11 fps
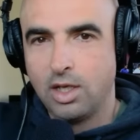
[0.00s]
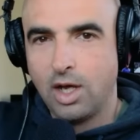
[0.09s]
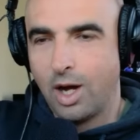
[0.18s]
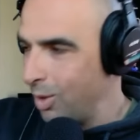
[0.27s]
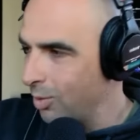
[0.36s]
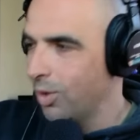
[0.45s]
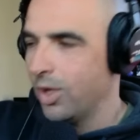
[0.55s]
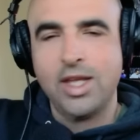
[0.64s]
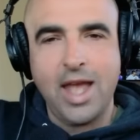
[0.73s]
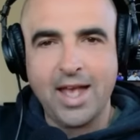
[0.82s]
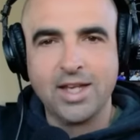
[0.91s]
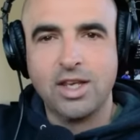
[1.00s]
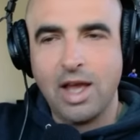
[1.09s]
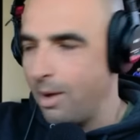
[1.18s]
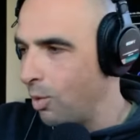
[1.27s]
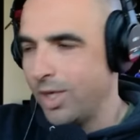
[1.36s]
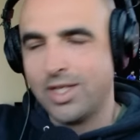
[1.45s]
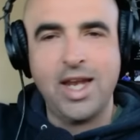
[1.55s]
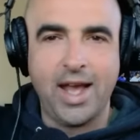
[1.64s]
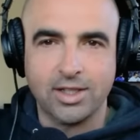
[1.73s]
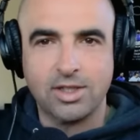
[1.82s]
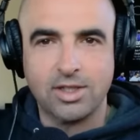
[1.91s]
Are we really asking? What's
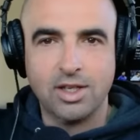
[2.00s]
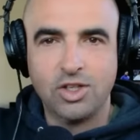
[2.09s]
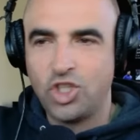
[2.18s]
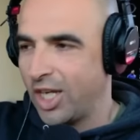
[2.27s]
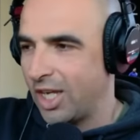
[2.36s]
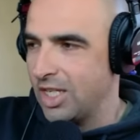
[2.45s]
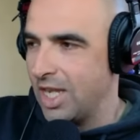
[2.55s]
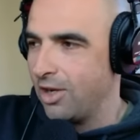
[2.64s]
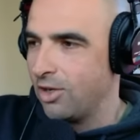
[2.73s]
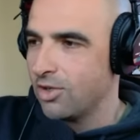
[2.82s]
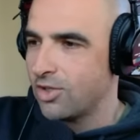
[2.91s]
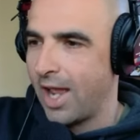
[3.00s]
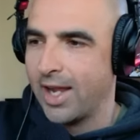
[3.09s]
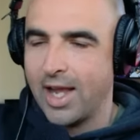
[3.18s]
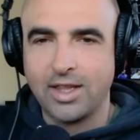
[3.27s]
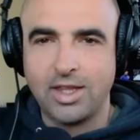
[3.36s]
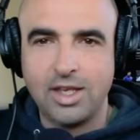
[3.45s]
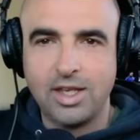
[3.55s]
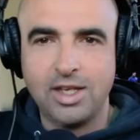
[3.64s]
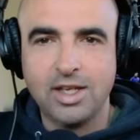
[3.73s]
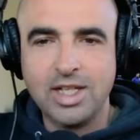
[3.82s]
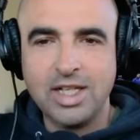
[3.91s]
next? Chicken tenders. I got
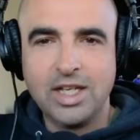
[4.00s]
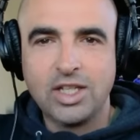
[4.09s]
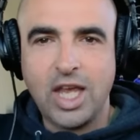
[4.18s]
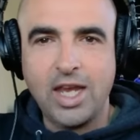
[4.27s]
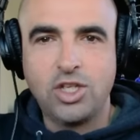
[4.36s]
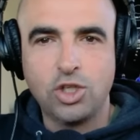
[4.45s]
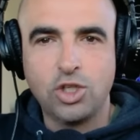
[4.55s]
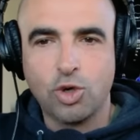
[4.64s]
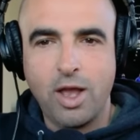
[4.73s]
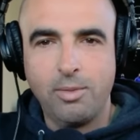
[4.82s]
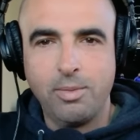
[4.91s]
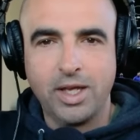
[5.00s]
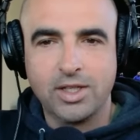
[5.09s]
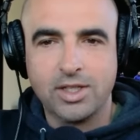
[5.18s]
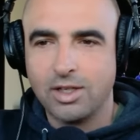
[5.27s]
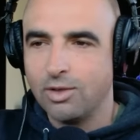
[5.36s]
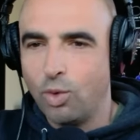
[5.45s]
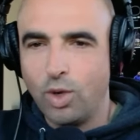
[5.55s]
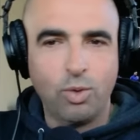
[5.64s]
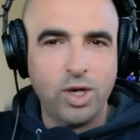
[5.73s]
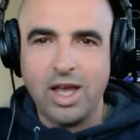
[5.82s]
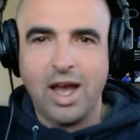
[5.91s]
the Cajun trail mix. What
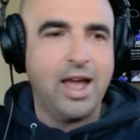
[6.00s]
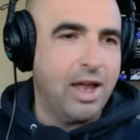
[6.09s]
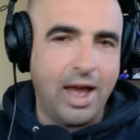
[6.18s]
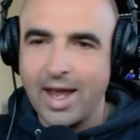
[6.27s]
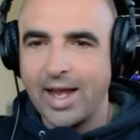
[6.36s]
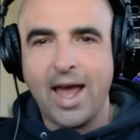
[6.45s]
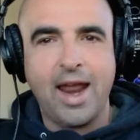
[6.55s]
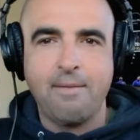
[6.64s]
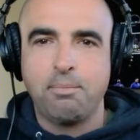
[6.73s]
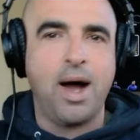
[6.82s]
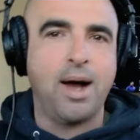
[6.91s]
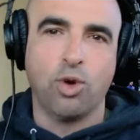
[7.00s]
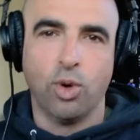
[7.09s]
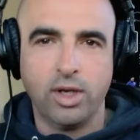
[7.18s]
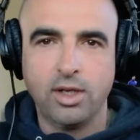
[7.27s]
do you? And I got to have popcorn.